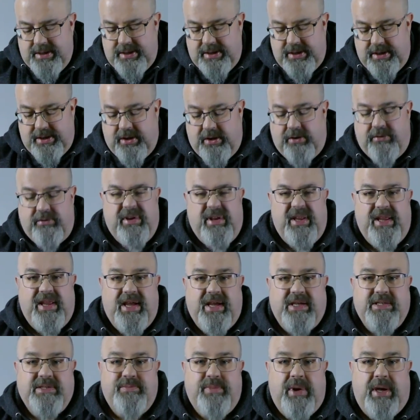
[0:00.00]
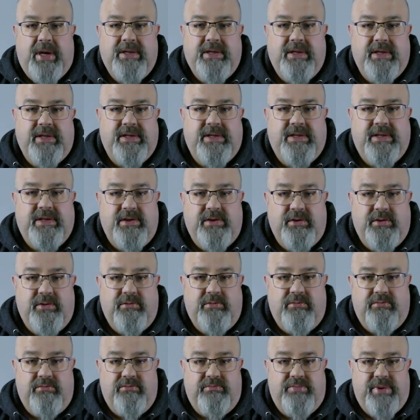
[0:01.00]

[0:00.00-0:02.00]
You can't really expect it to